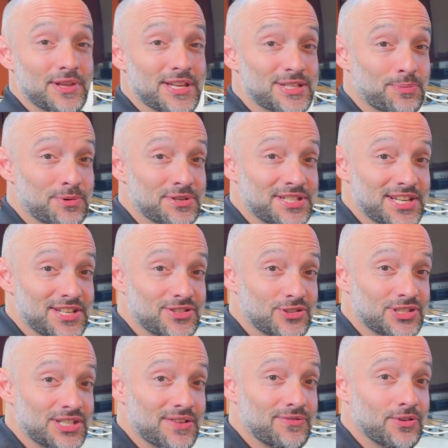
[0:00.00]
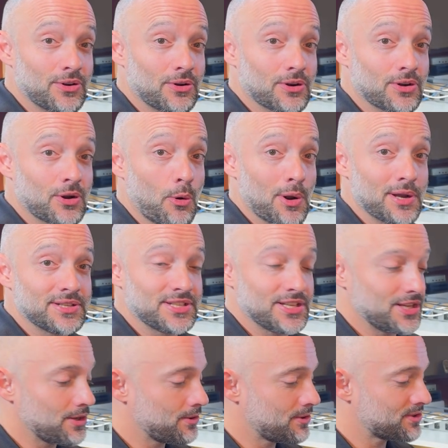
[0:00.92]
these procedures, if you're going to
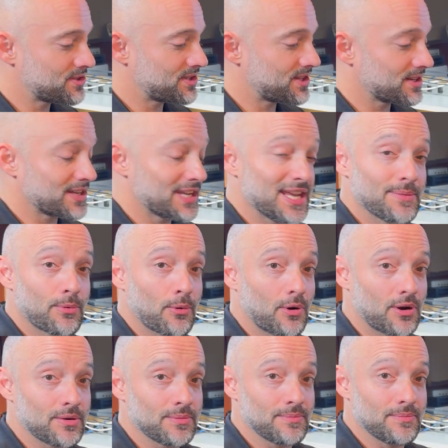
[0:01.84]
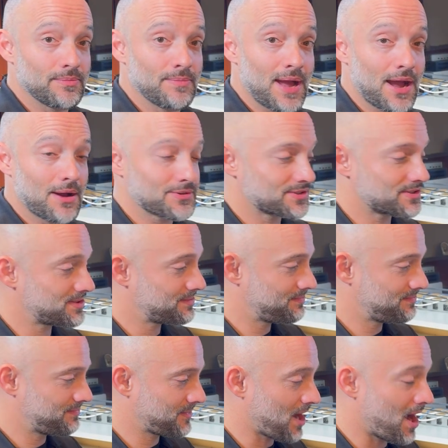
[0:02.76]
use the keyboard mouse
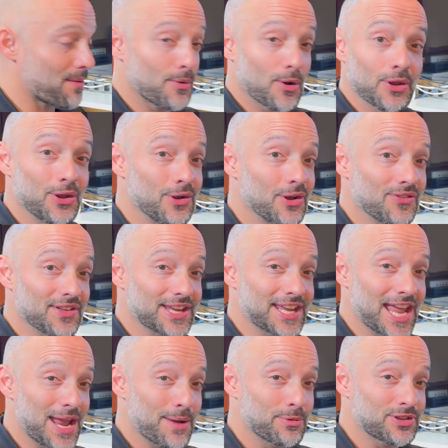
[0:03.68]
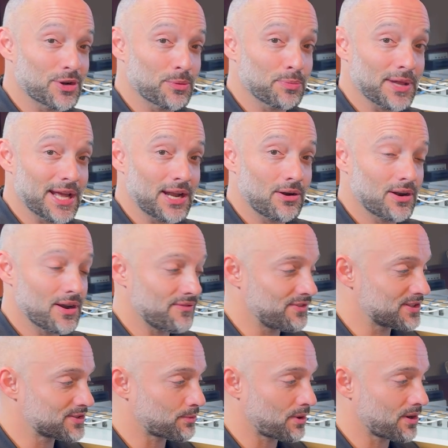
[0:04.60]
combo unit that came with your player,
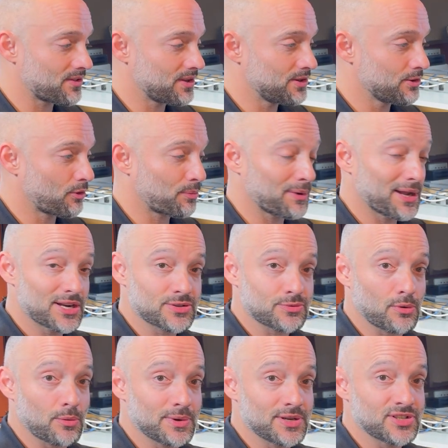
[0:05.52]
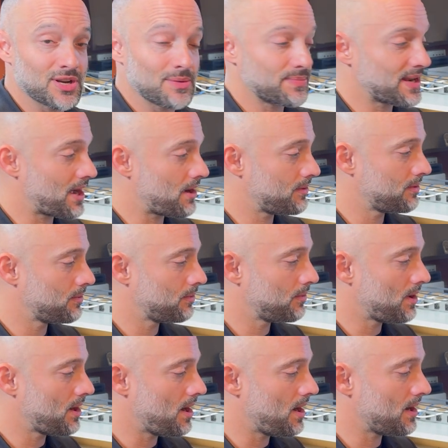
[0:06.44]
if it's one of the newer players where we shipped out
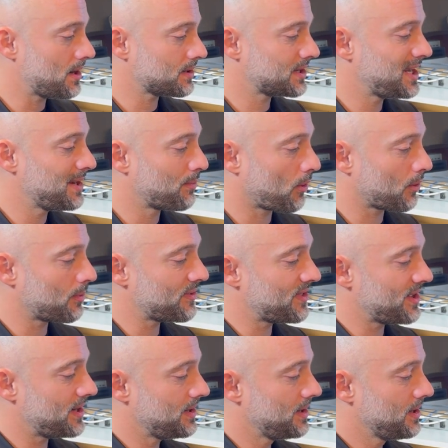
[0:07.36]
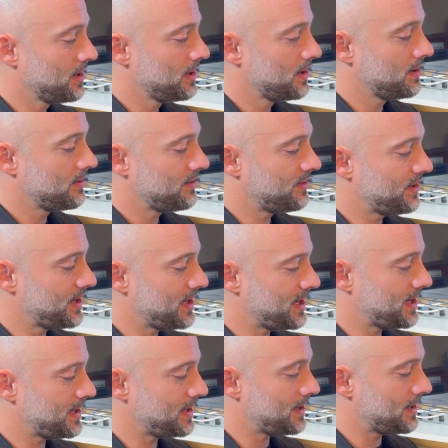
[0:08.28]
keyboard with it,
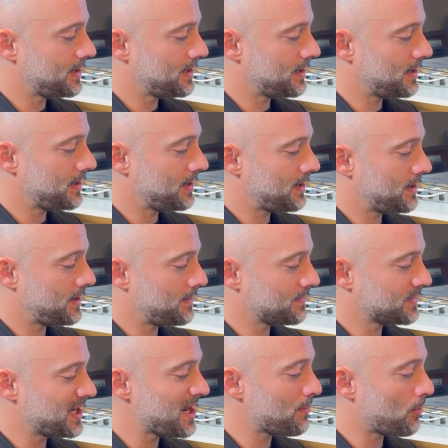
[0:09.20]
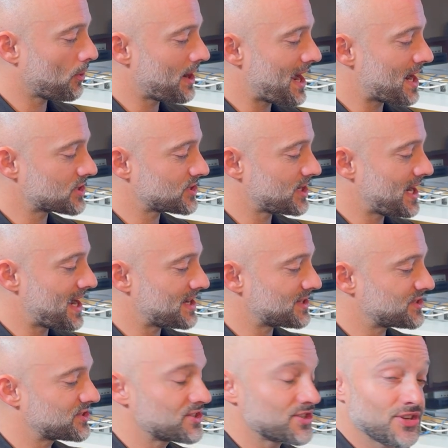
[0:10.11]
the keyboard actually
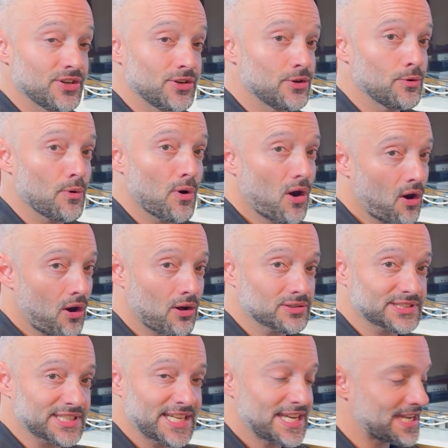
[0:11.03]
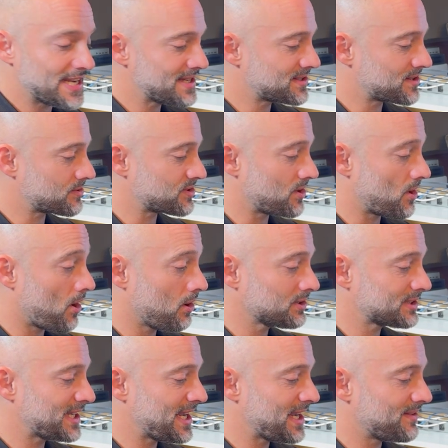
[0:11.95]
has two Alt keys. There's an
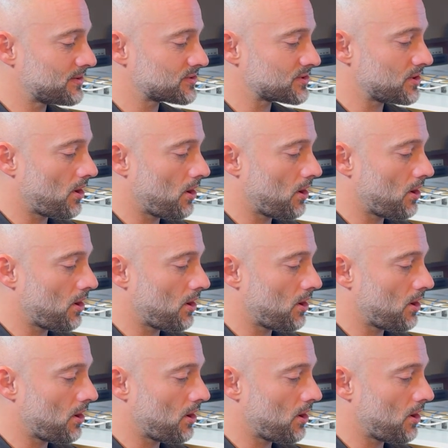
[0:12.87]
Alt key and there's an